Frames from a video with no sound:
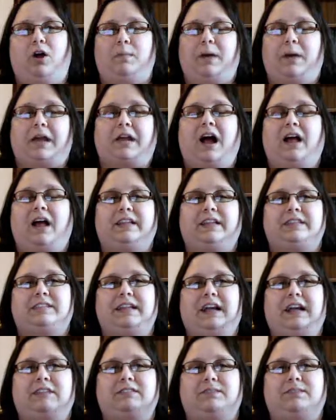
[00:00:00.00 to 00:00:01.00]
oh my god, that
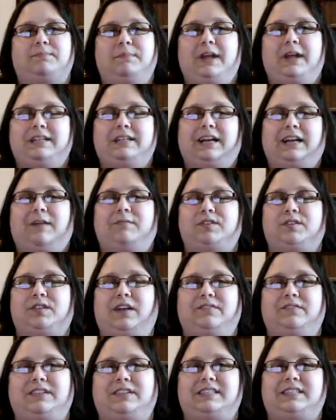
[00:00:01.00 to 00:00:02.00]
sounds amazing, I would
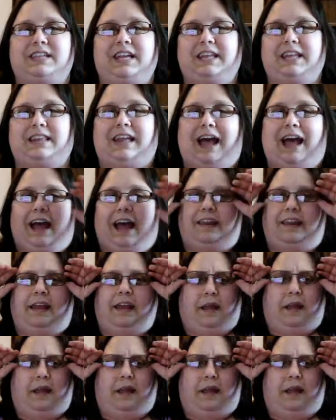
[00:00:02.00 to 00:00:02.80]
love to see that.